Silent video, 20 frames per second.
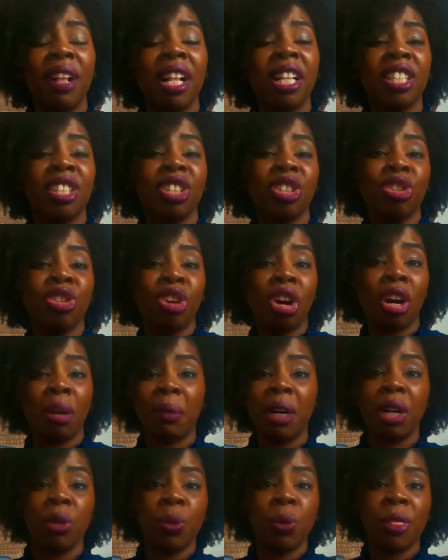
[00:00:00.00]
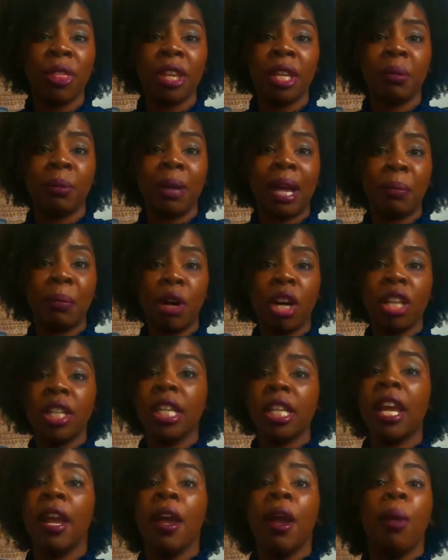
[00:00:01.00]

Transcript: felt normal within my body